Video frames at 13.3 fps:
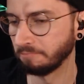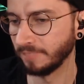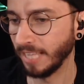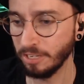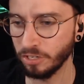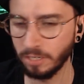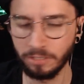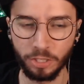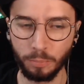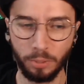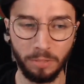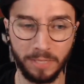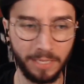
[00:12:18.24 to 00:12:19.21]
That song just
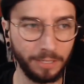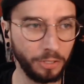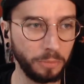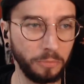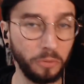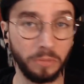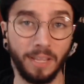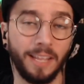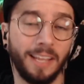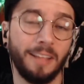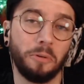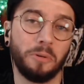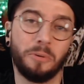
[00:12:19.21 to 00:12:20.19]
put me in a good mood. Like,
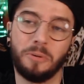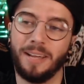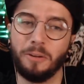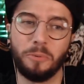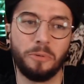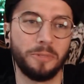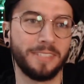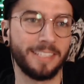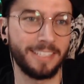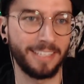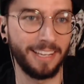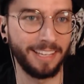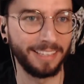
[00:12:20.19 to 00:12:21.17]
I don't know, I don't know what to
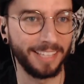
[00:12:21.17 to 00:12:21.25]
say.